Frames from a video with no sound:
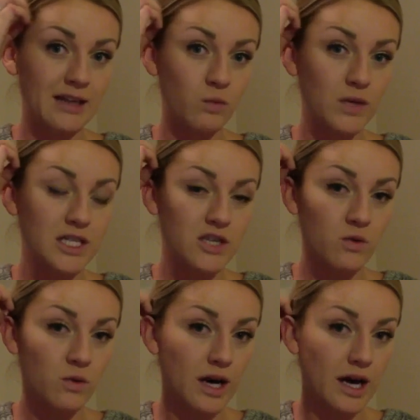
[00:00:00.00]
then once
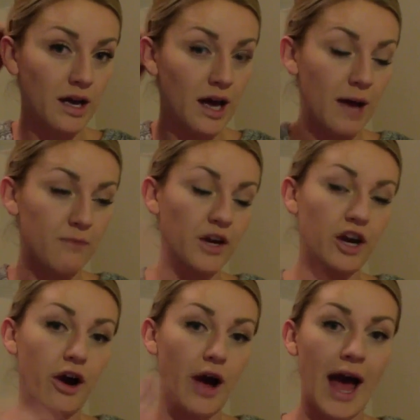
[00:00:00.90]
you
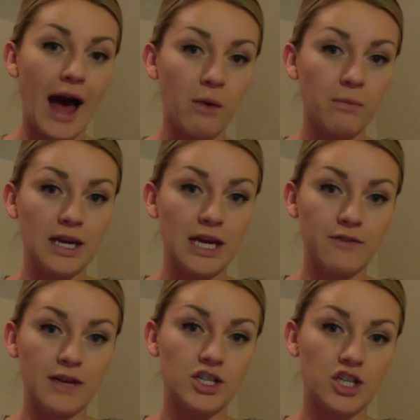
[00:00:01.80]
figure out how many
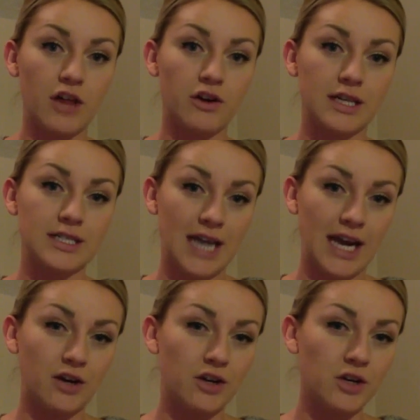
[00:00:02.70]
of each color
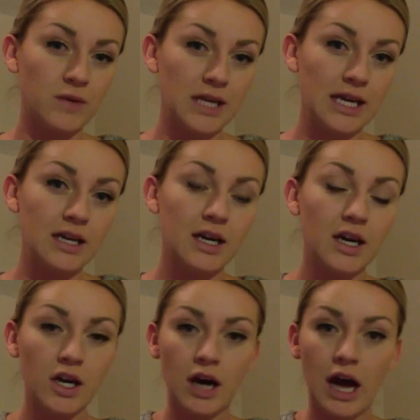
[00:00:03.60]
container you need,
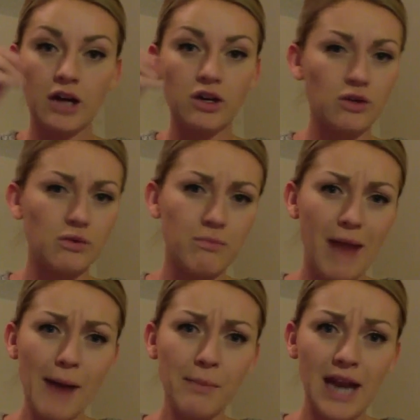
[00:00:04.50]

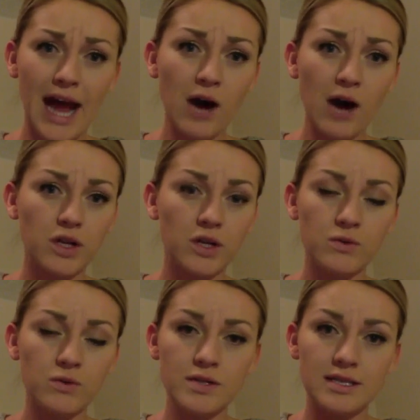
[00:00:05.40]
map it out.
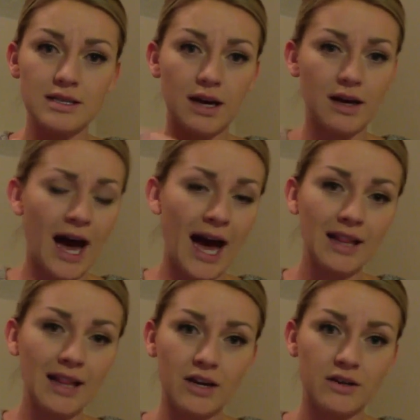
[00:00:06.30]
Use
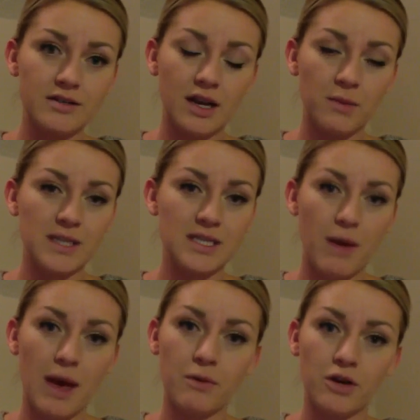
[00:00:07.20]
highlighters on a piece of
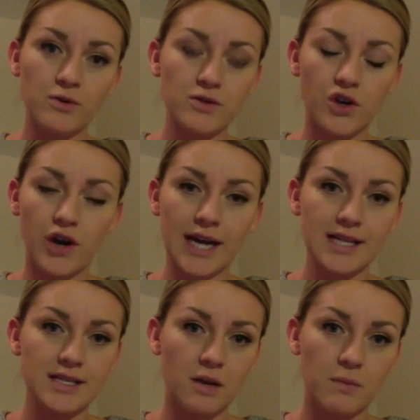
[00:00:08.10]
paper. Use
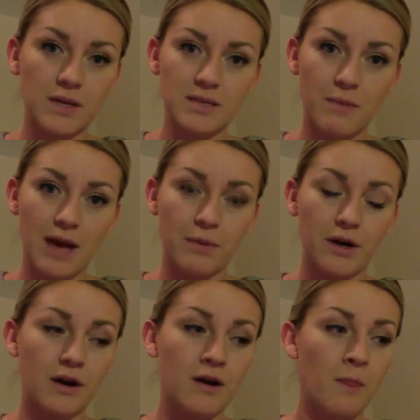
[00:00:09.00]
crayons on a piece of
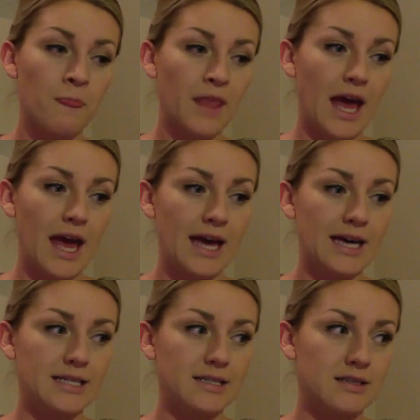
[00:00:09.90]
paper.
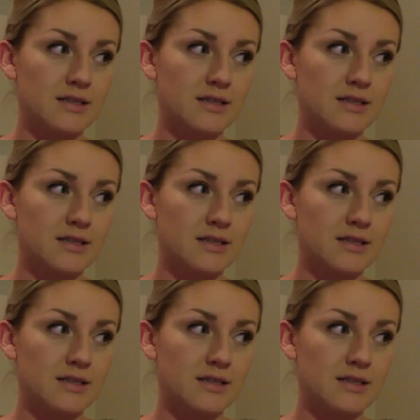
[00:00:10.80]
And